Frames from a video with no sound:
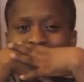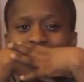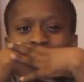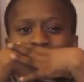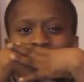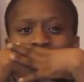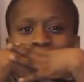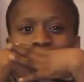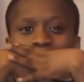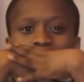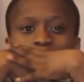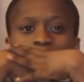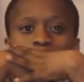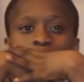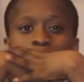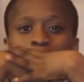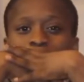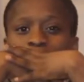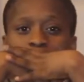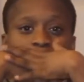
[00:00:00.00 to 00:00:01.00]
if
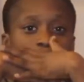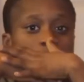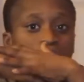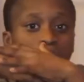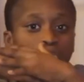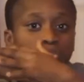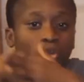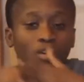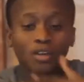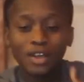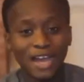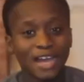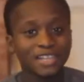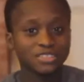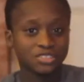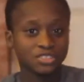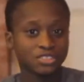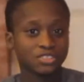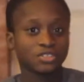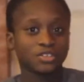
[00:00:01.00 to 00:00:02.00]
you want no
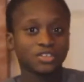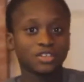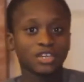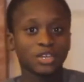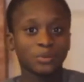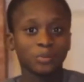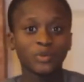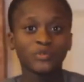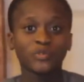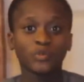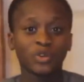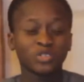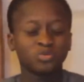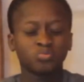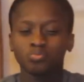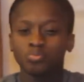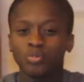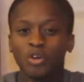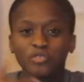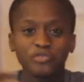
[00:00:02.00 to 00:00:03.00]
ads in the game, if you
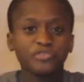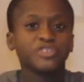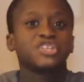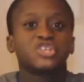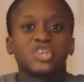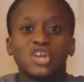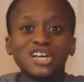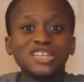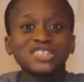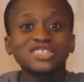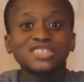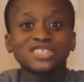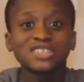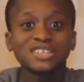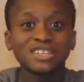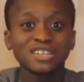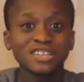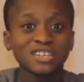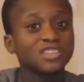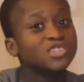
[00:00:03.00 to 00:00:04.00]
want more features,
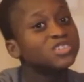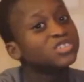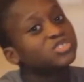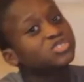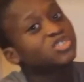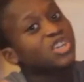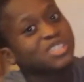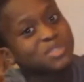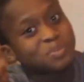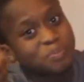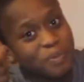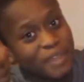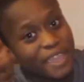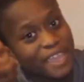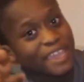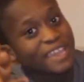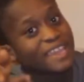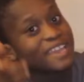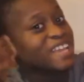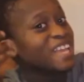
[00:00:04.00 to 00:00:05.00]
just
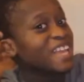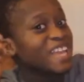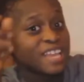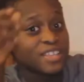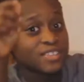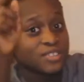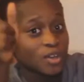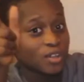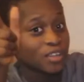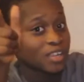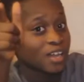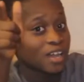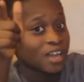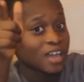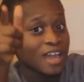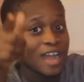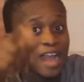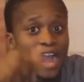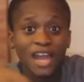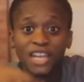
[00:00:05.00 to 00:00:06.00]
pay
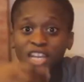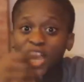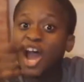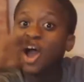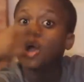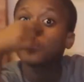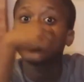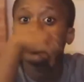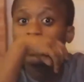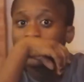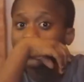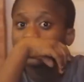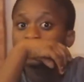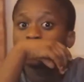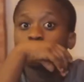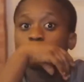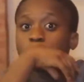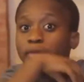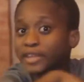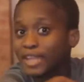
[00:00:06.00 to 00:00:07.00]
$1. And I'll be
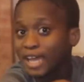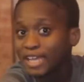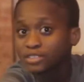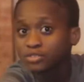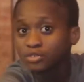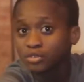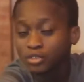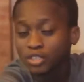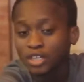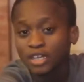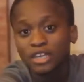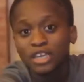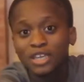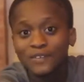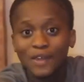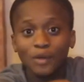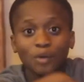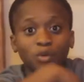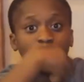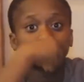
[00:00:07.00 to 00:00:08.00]
willing to pay that $1
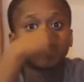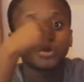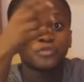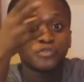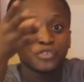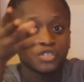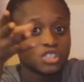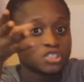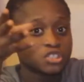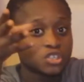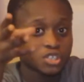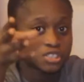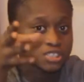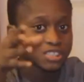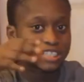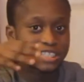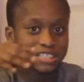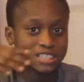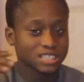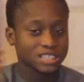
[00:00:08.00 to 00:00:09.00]
if I want more features,
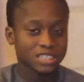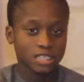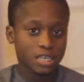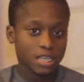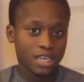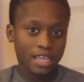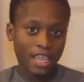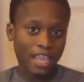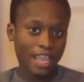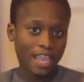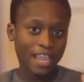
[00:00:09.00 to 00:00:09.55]
because it's